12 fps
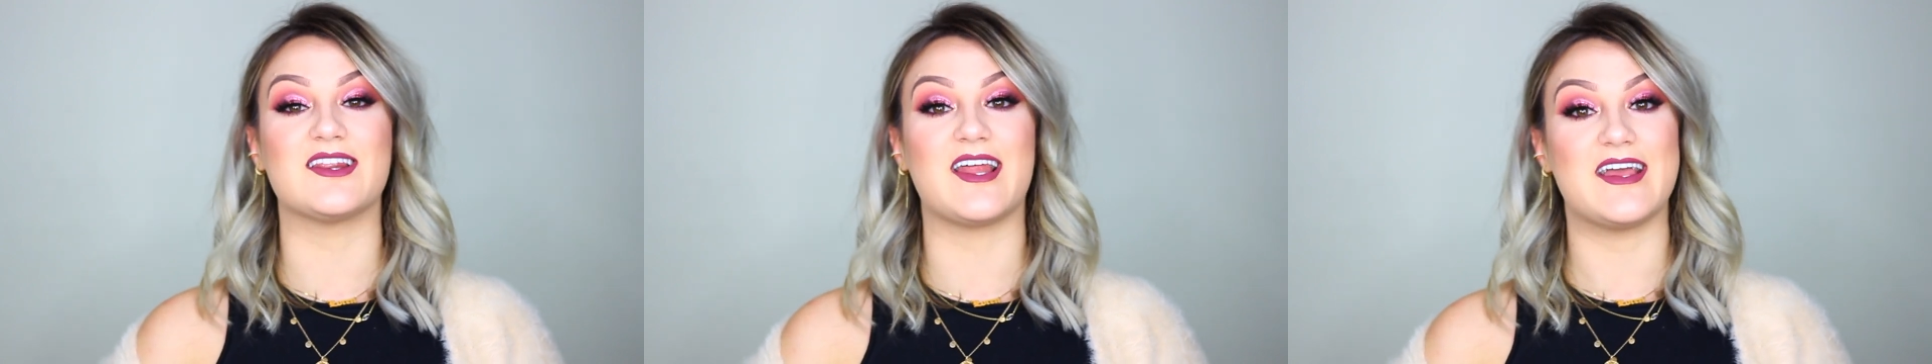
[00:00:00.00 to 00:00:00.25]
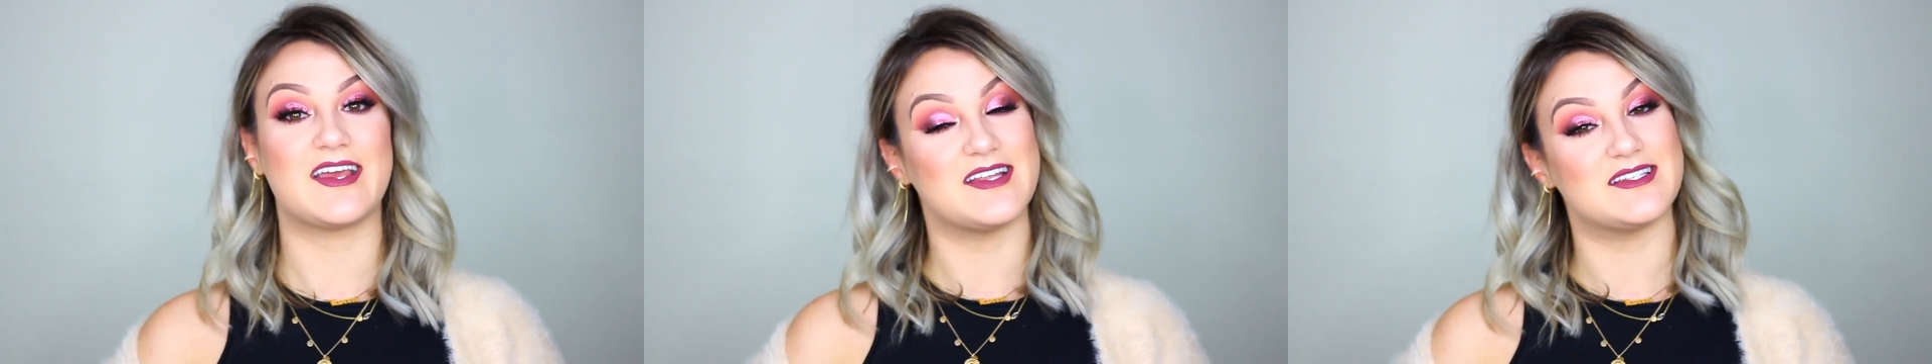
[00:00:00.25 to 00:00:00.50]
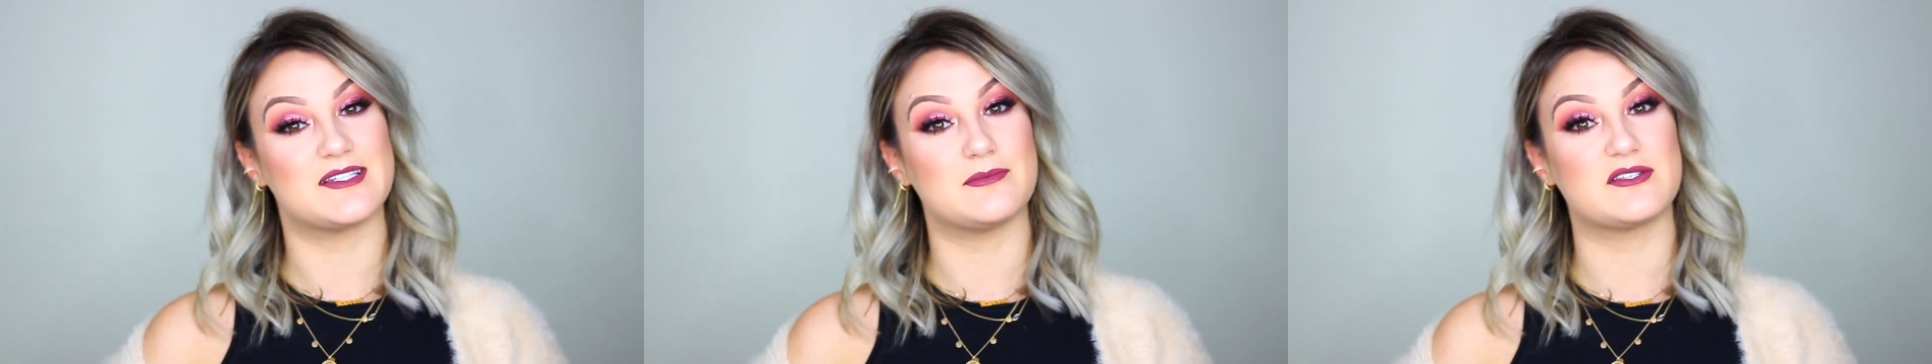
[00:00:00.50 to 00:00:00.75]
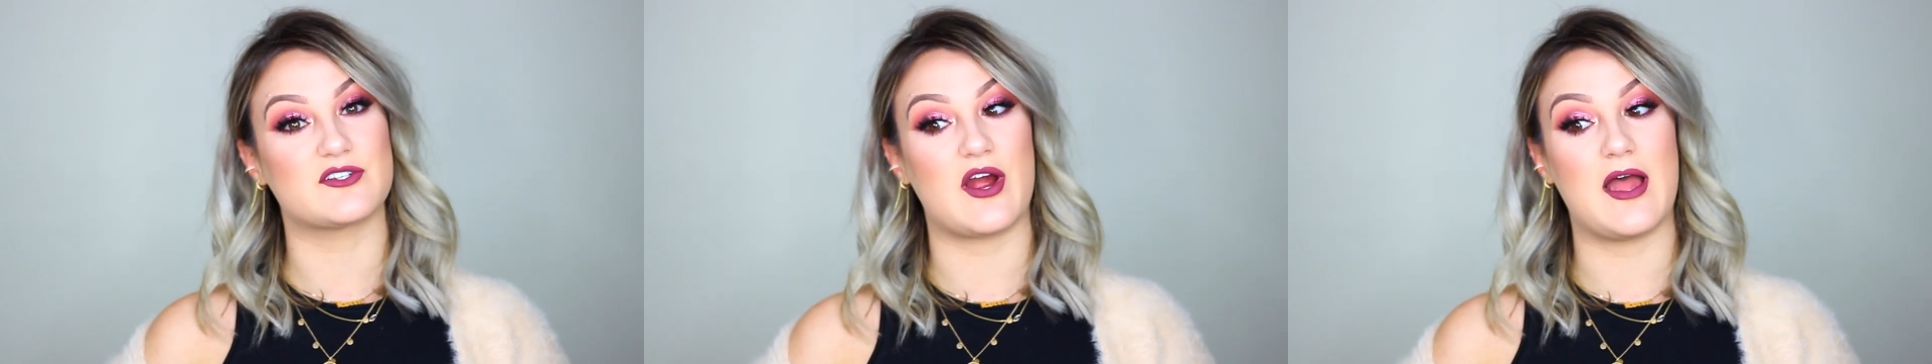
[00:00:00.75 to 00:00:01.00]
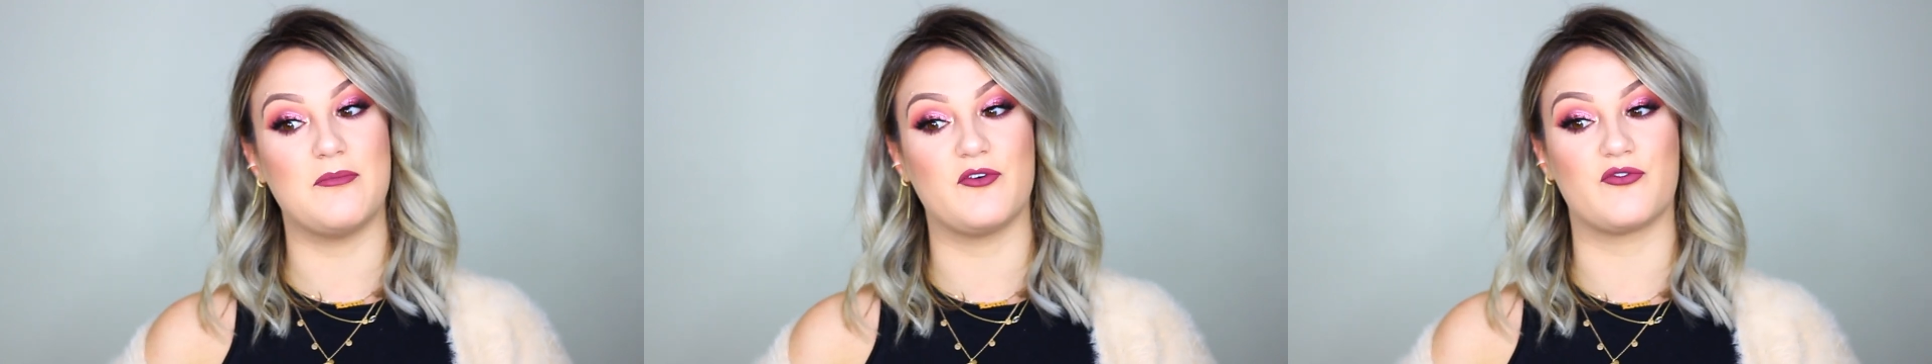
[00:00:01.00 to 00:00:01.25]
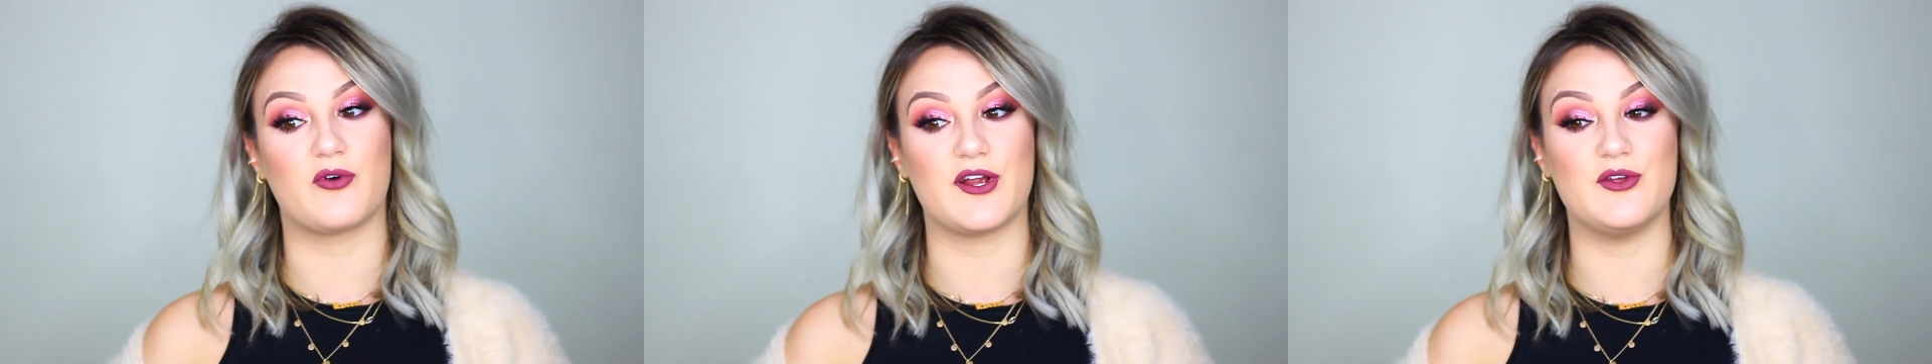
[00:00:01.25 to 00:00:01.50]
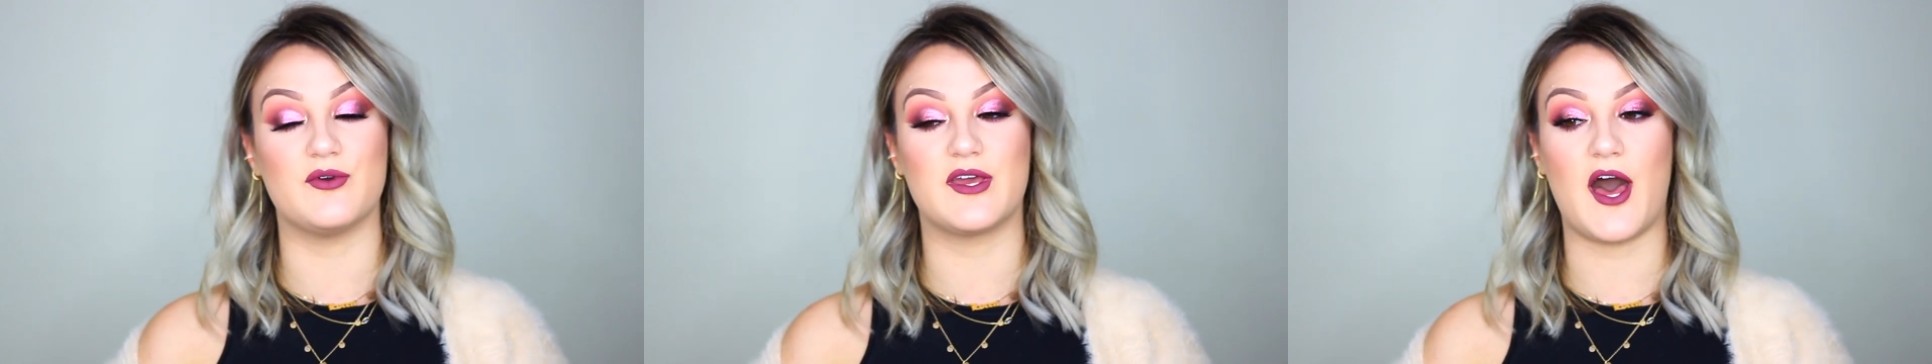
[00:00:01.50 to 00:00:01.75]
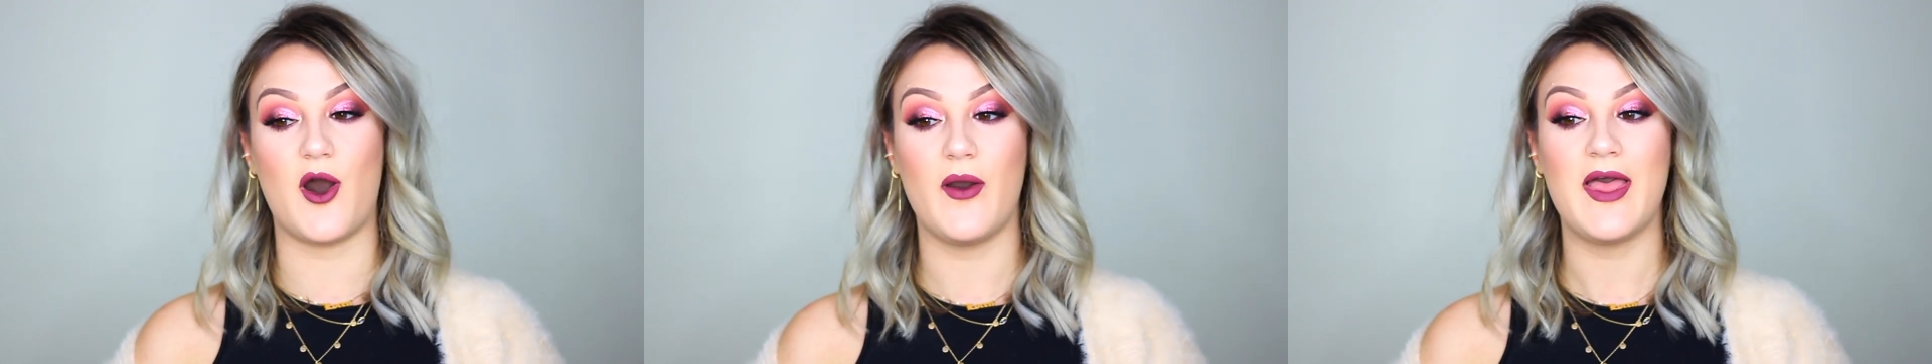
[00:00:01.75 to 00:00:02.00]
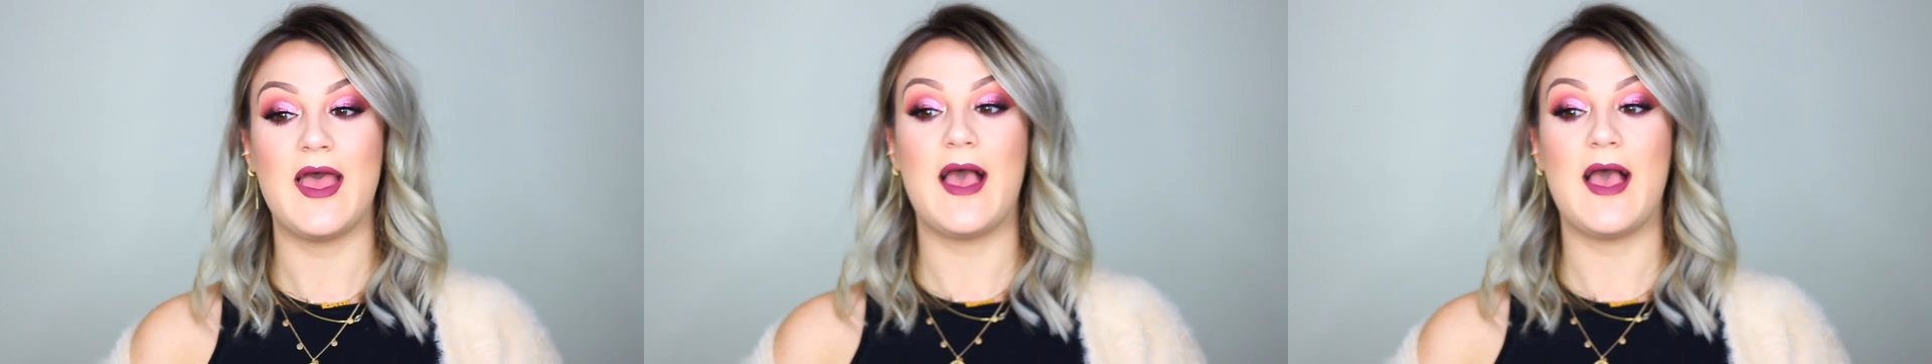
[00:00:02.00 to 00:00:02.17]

like and subscribe before you go.